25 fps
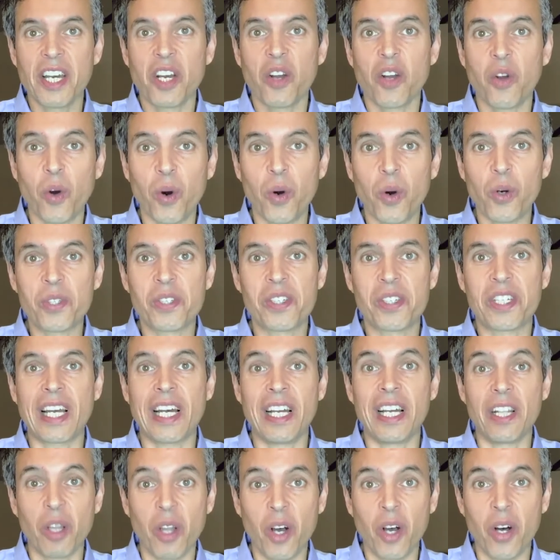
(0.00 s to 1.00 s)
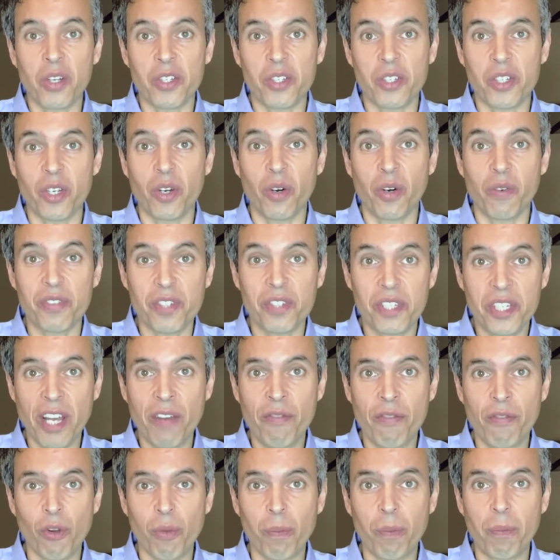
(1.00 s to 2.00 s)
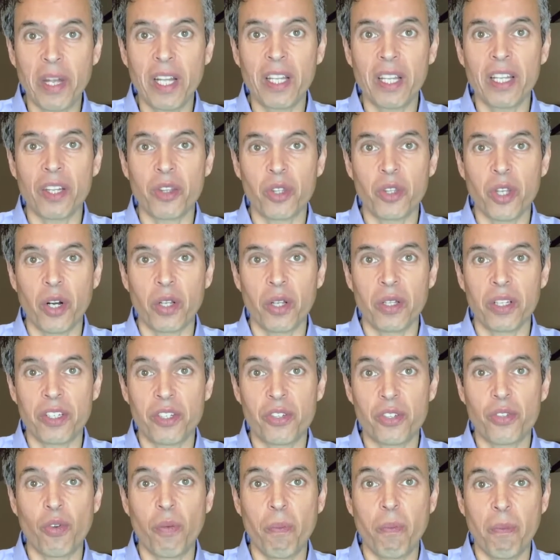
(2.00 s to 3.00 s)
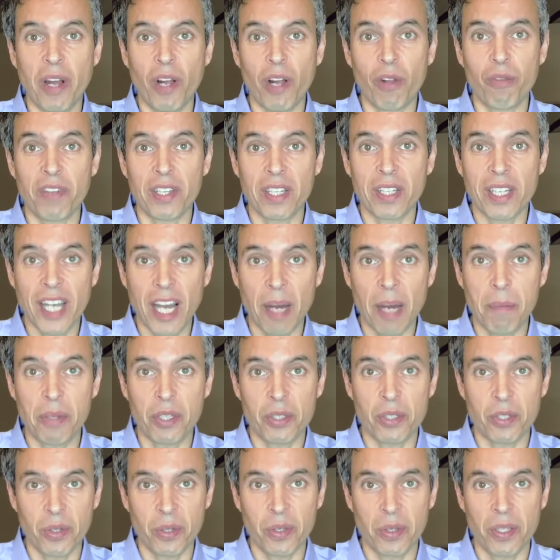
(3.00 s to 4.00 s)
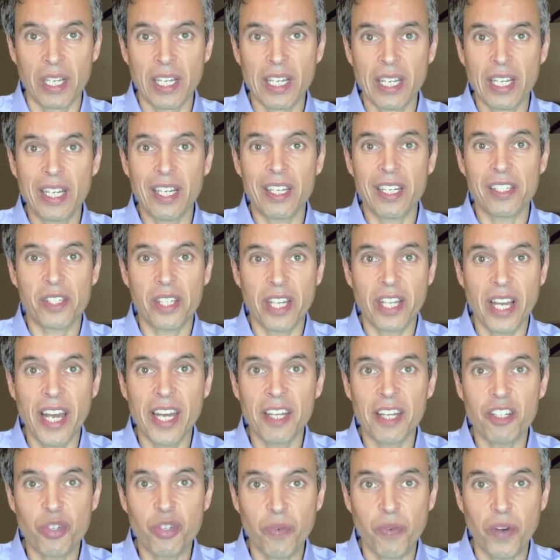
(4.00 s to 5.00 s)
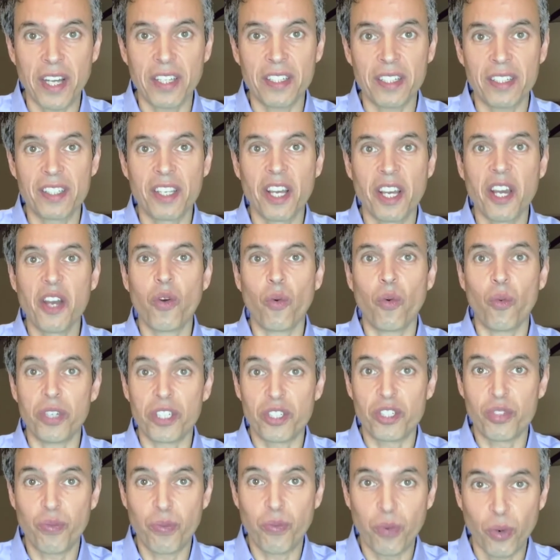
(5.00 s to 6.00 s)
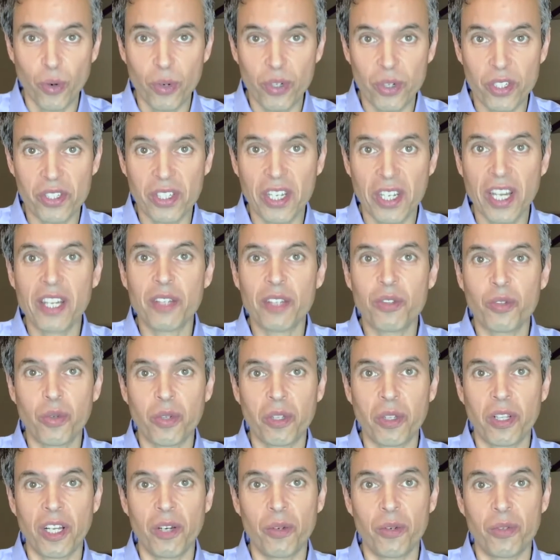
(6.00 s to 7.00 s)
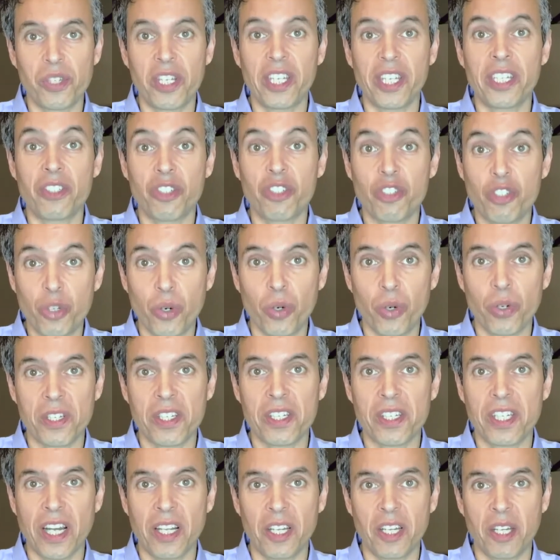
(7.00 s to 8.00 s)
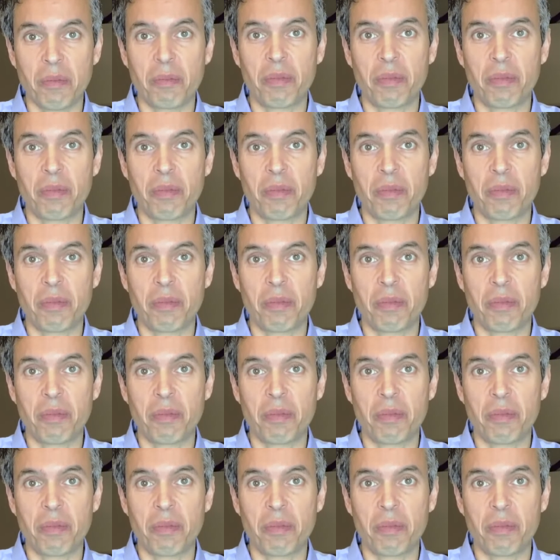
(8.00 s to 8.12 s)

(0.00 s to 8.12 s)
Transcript: caused a loss of several $billions to Melvin Capital, as the hedge fund was forced to close its short-selling